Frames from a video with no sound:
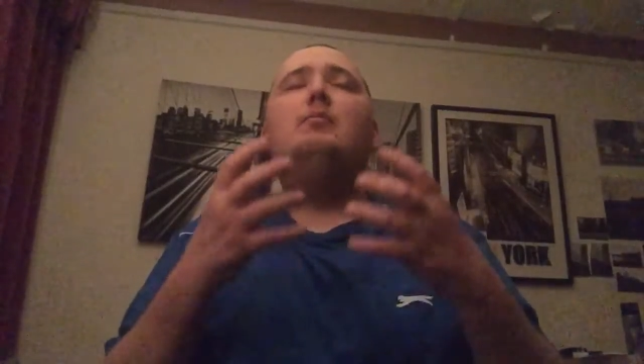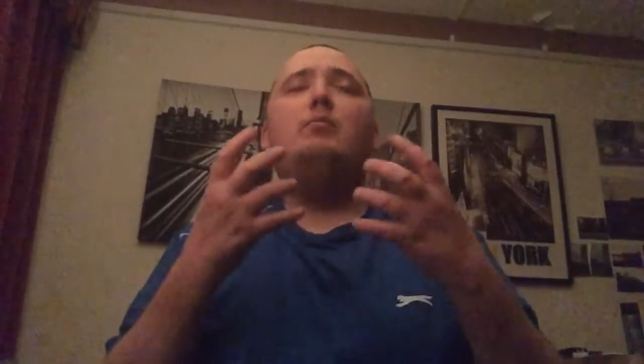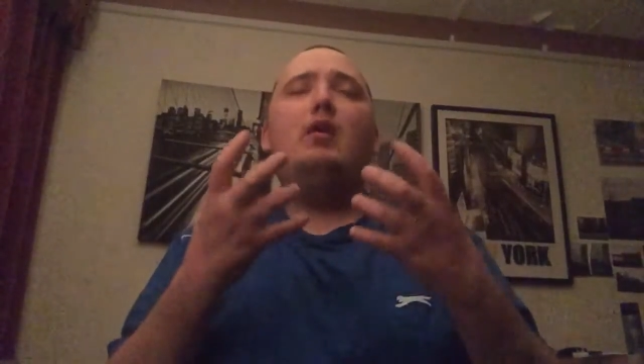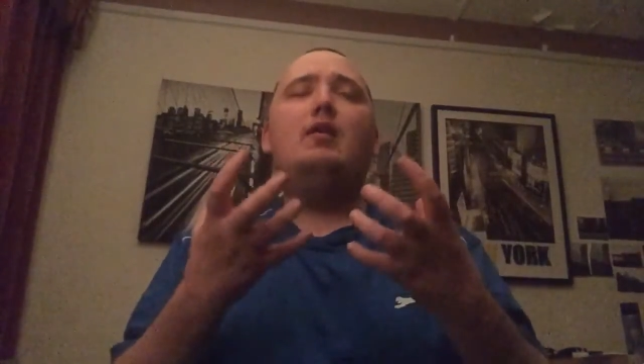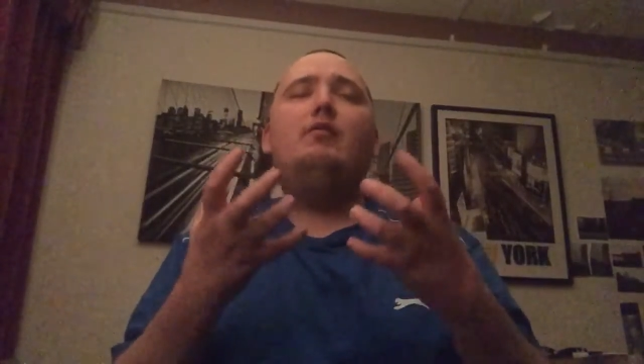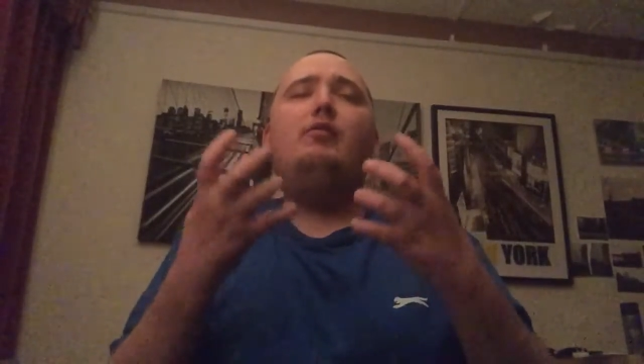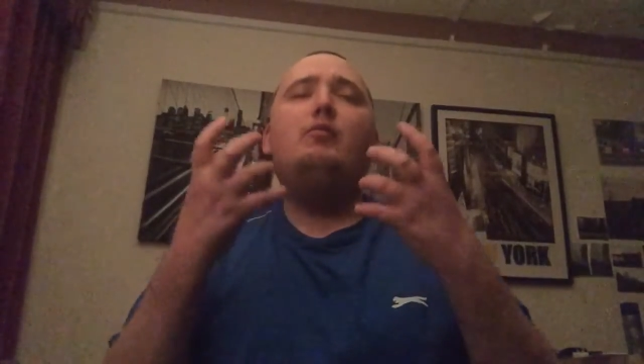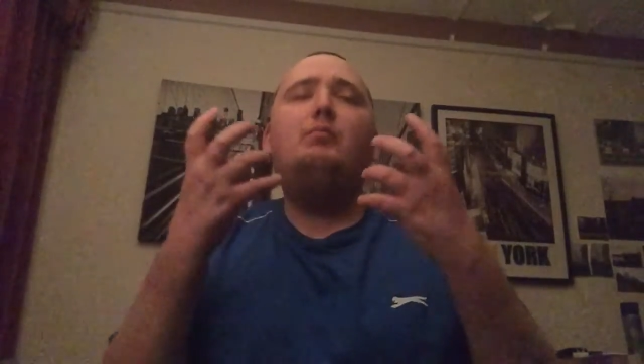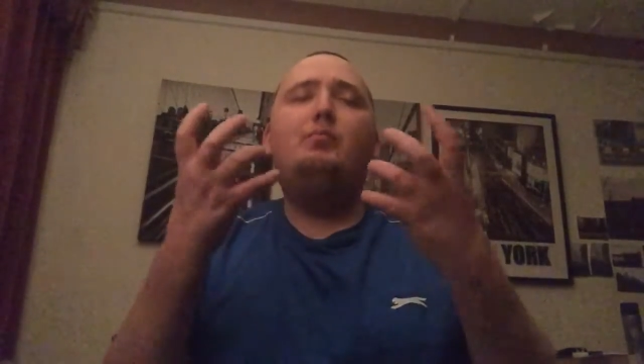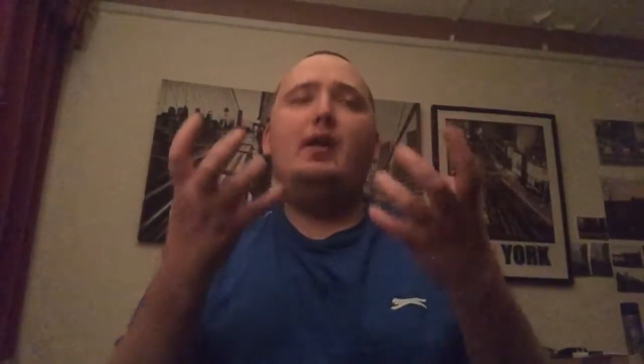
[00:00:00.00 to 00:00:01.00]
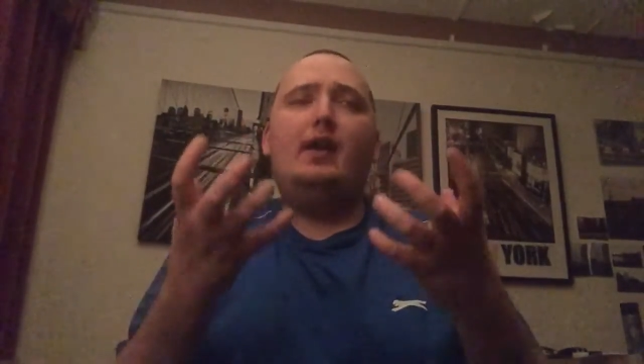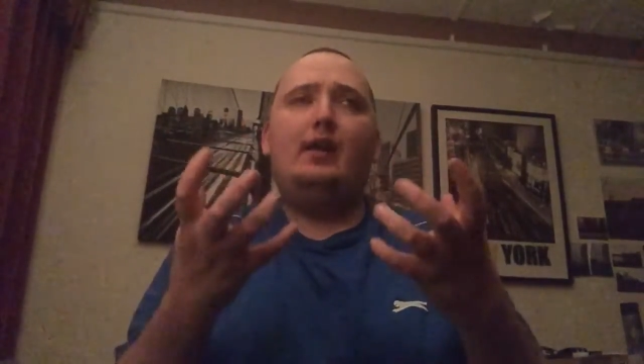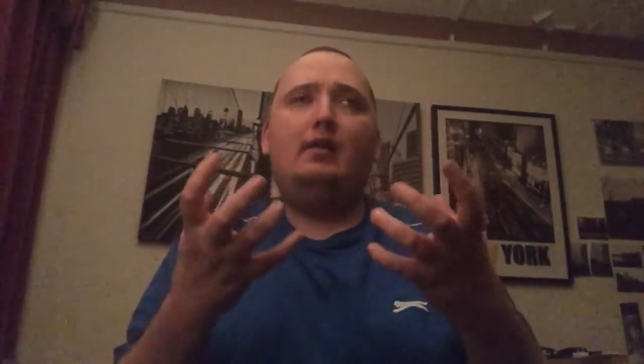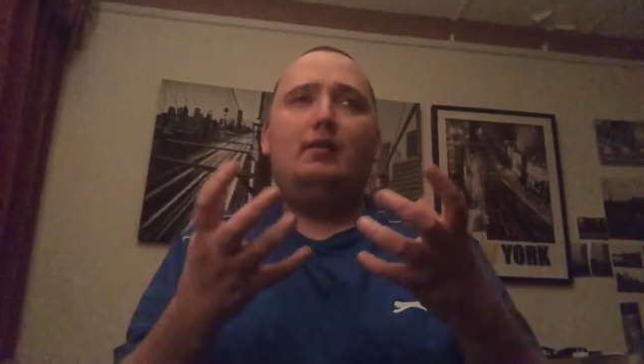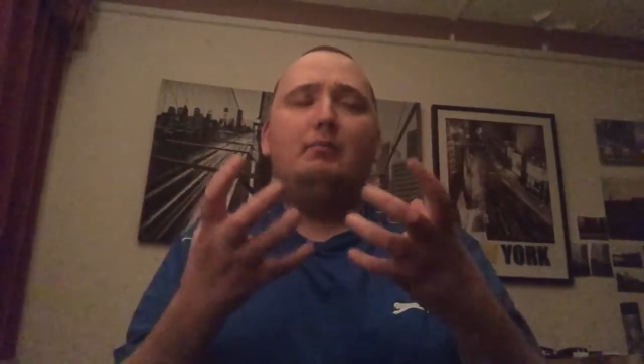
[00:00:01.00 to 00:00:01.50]
mindful
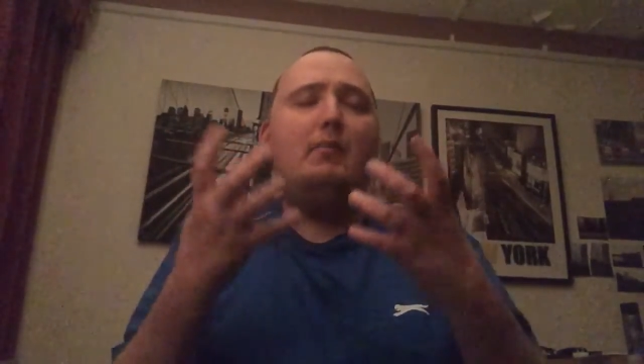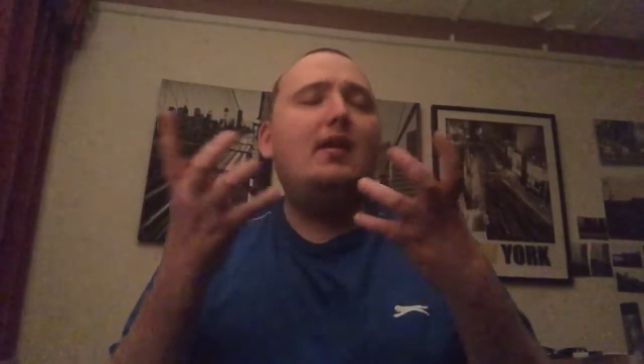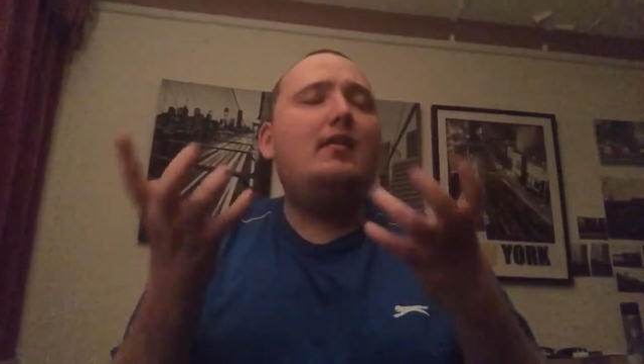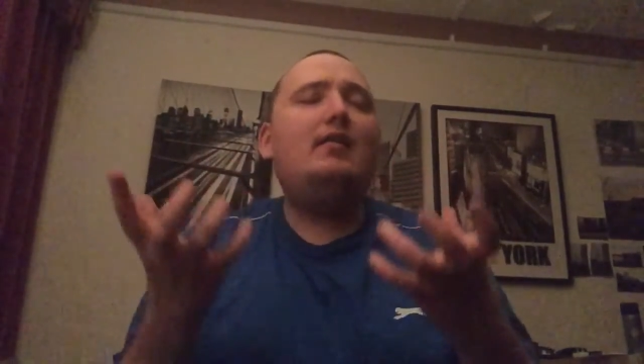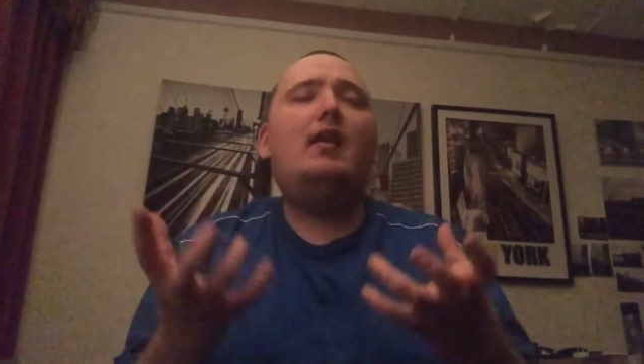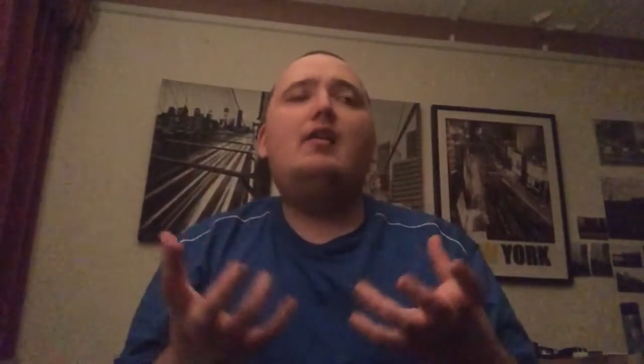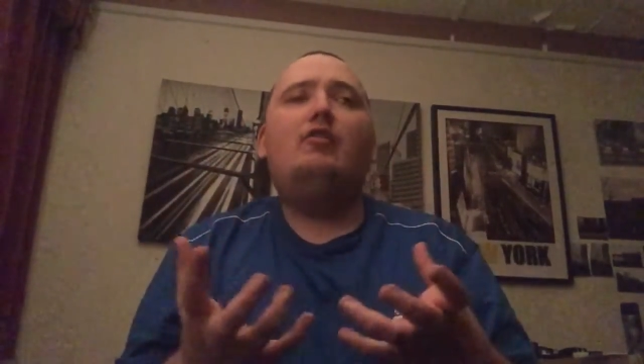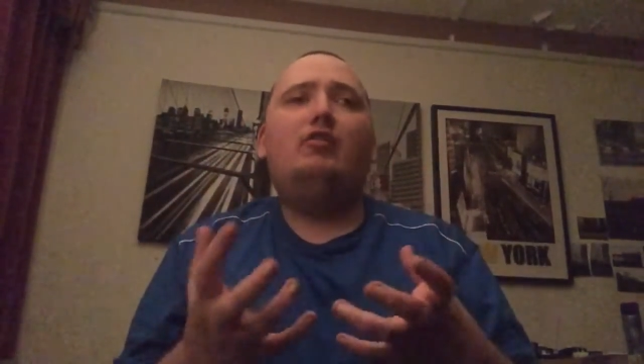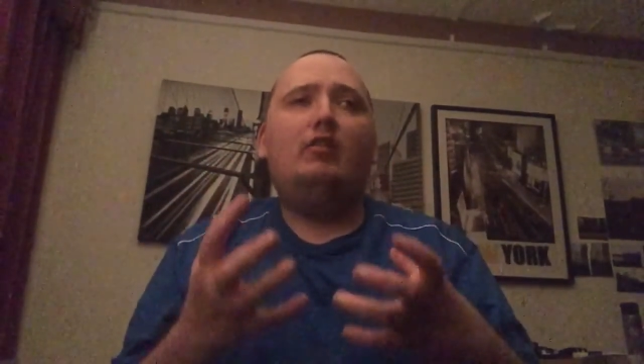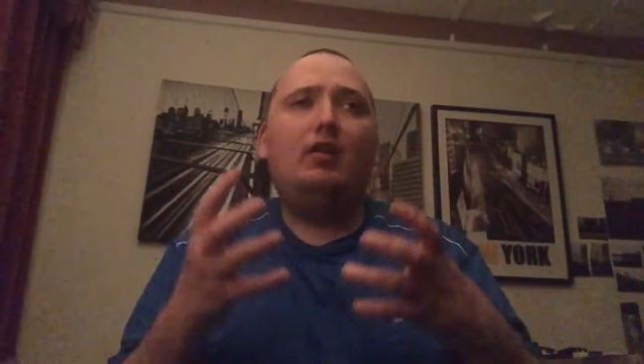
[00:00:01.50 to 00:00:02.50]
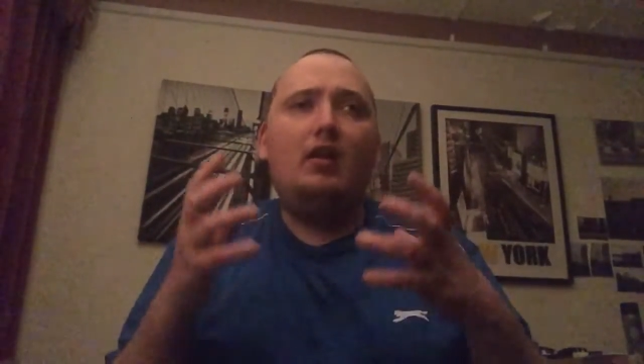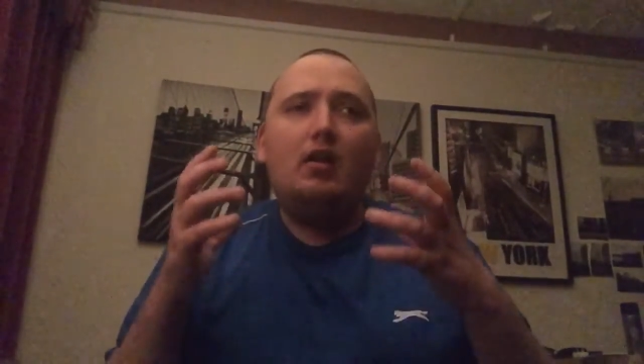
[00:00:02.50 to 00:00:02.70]
being, meditation.